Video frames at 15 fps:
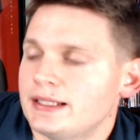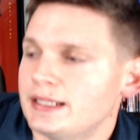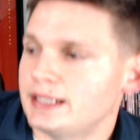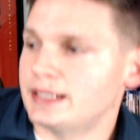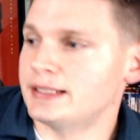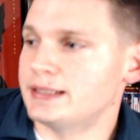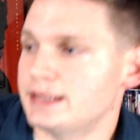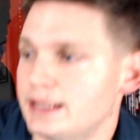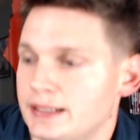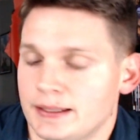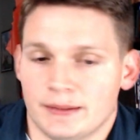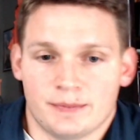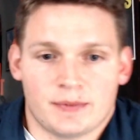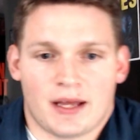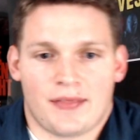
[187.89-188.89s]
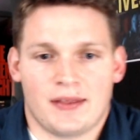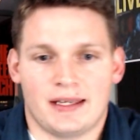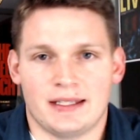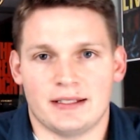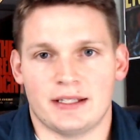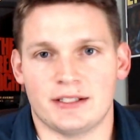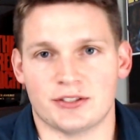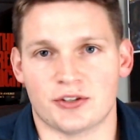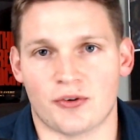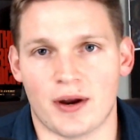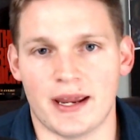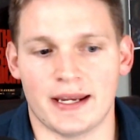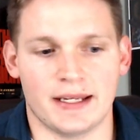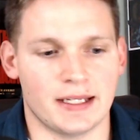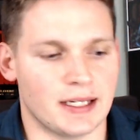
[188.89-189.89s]
And I think he's
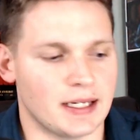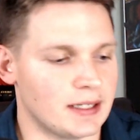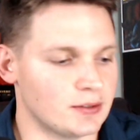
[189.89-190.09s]
great.